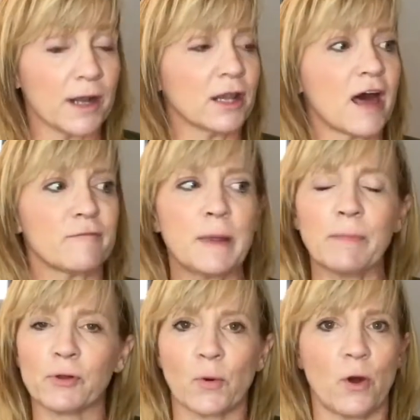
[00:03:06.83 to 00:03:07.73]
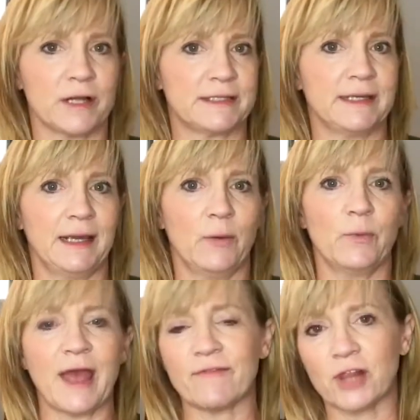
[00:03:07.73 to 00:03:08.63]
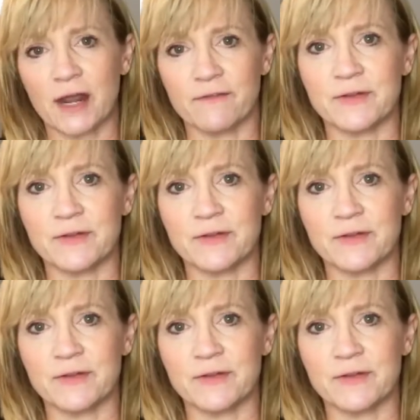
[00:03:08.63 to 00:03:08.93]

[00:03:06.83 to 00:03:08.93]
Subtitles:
A lot of people are wanting, we have a lot of